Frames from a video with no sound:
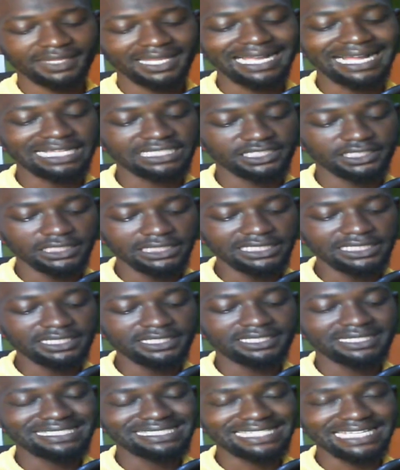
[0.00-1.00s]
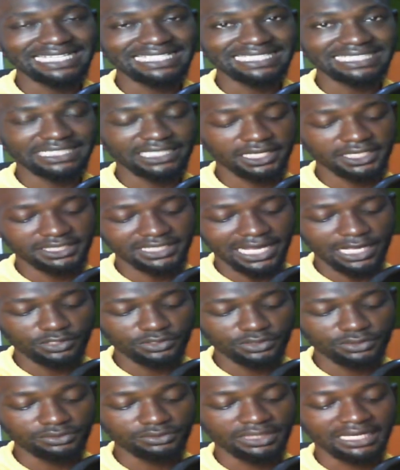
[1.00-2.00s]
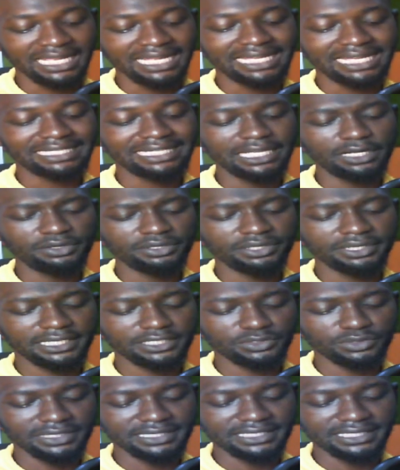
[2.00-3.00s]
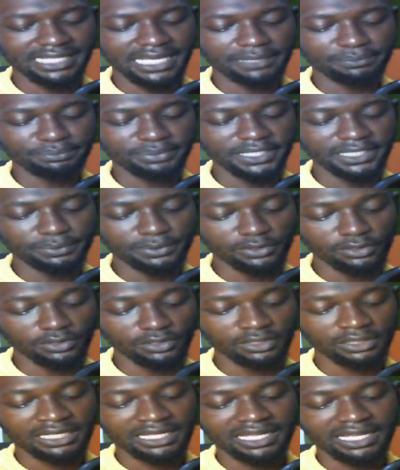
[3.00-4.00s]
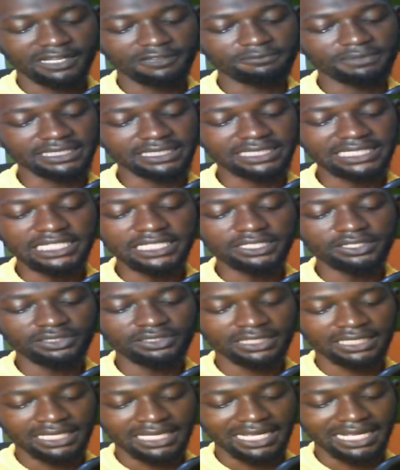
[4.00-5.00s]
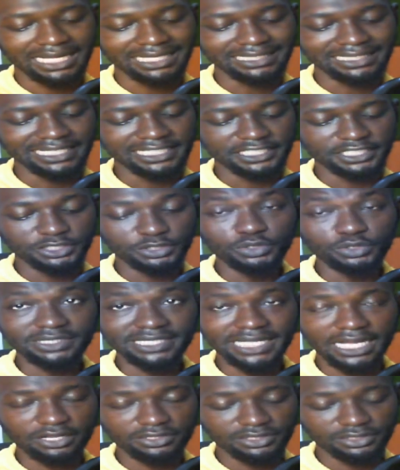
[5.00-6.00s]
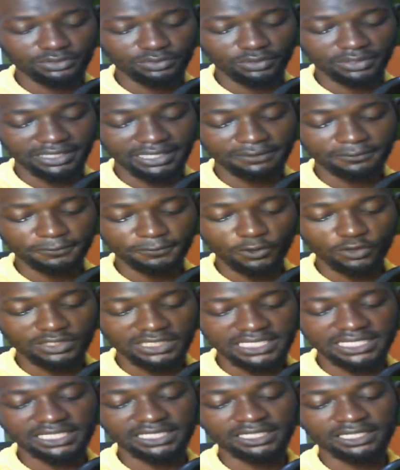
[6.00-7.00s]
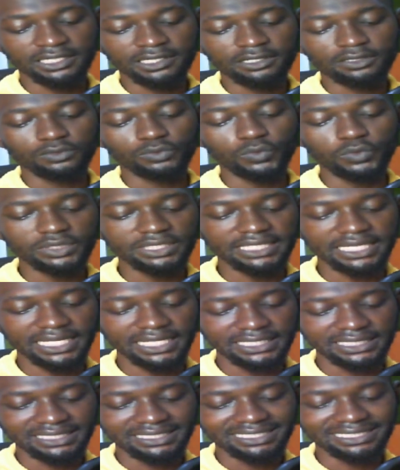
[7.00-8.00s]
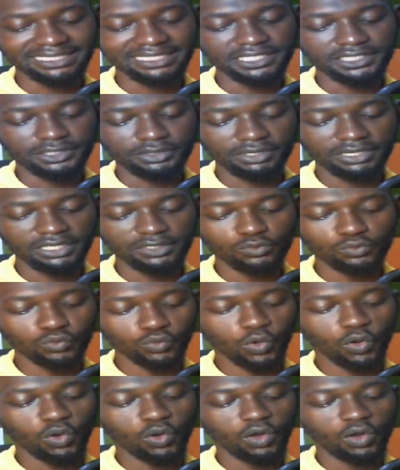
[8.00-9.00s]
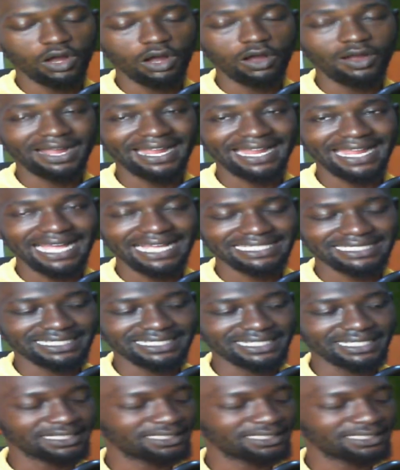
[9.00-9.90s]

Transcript: At least 39,929 people have been killed and 92,240 wounded in Israeli war on Gaza.